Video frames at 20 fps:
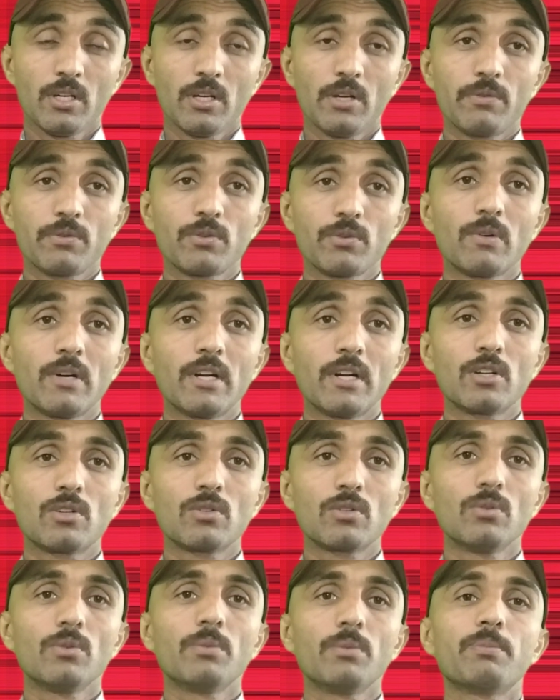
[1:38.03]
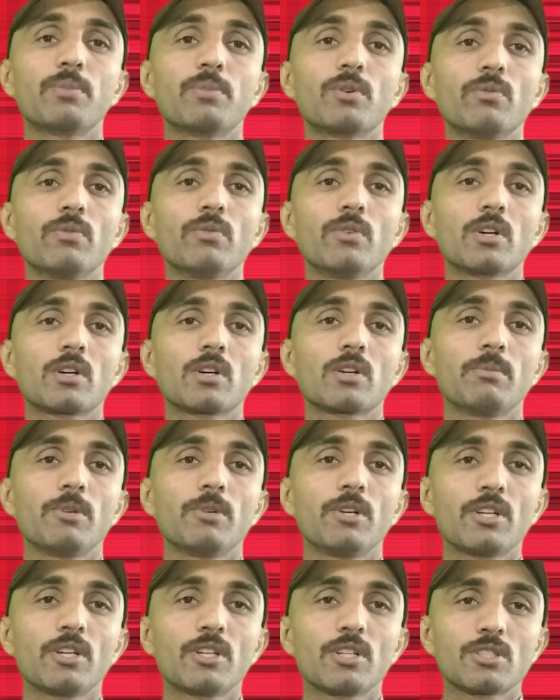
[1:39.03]
If you want to improve your
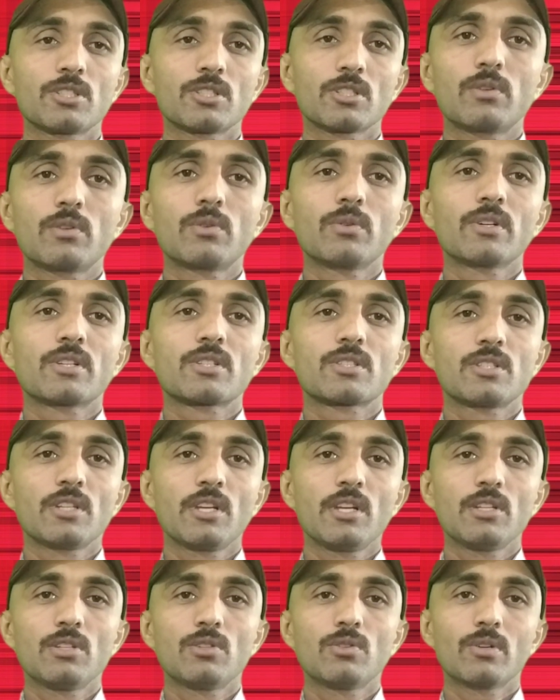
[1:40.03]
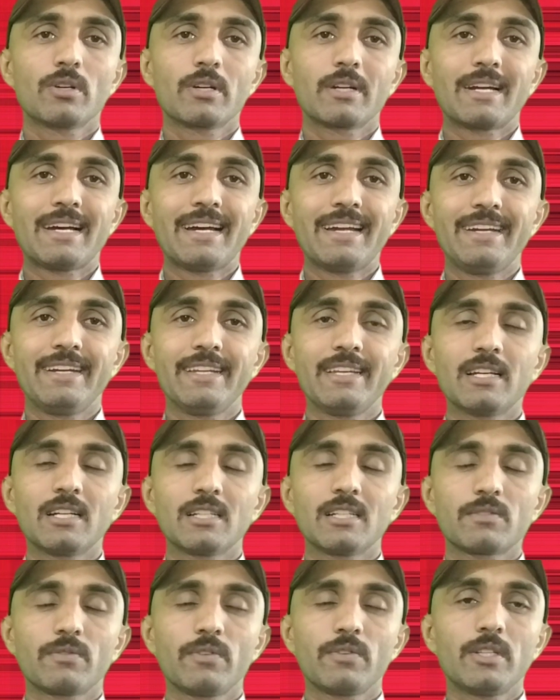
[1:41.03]
communication, to exchange your
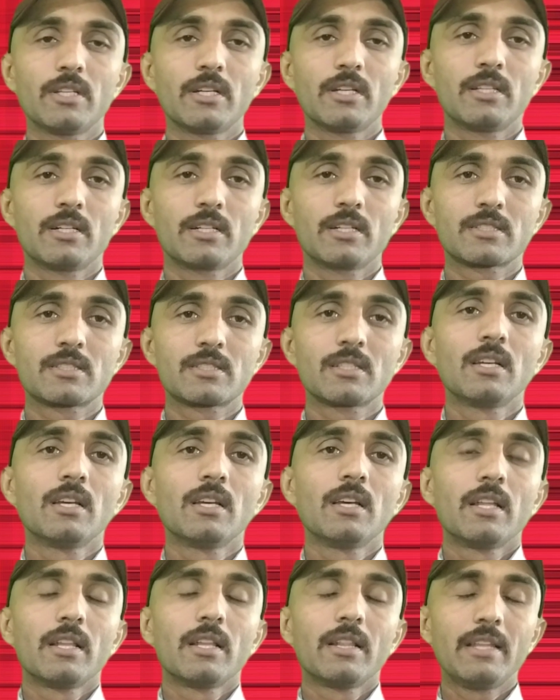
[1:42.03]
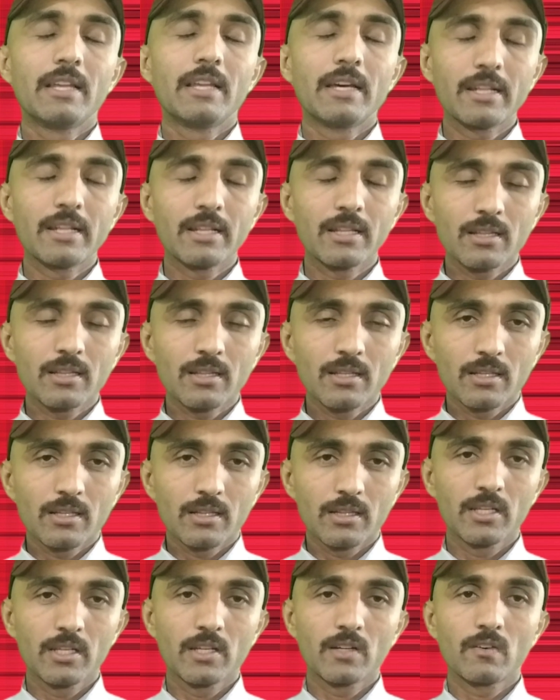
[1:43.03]
ideas with others, then
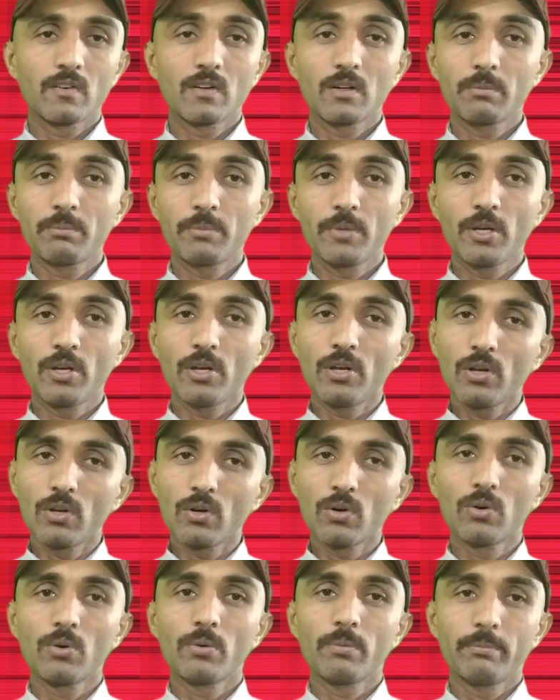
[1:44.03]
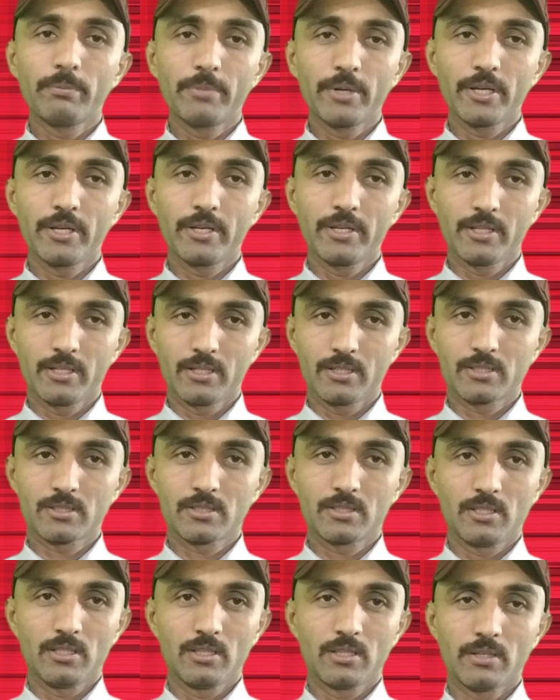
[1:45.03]
there will be no
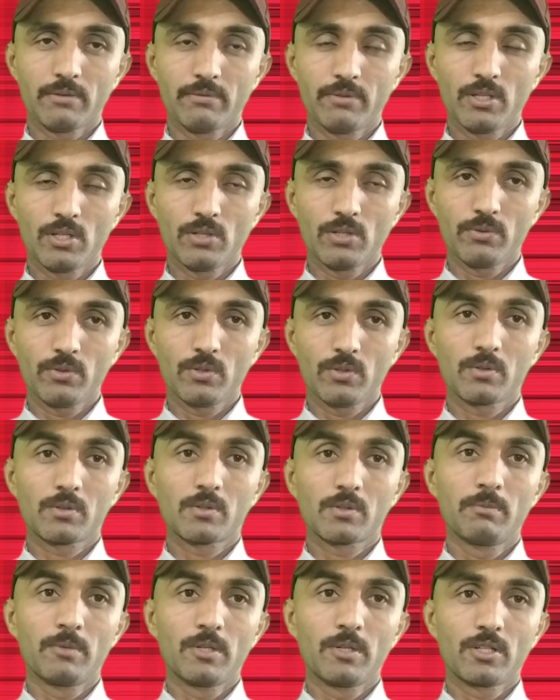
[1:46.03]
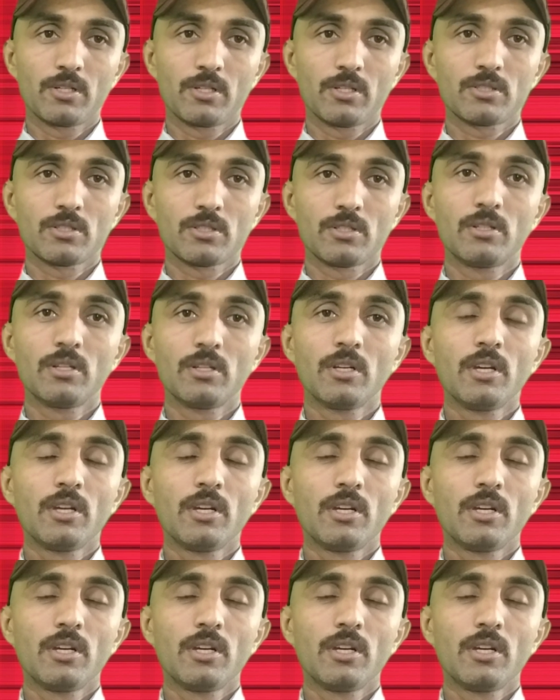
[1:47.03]
barriers in the way of your communication.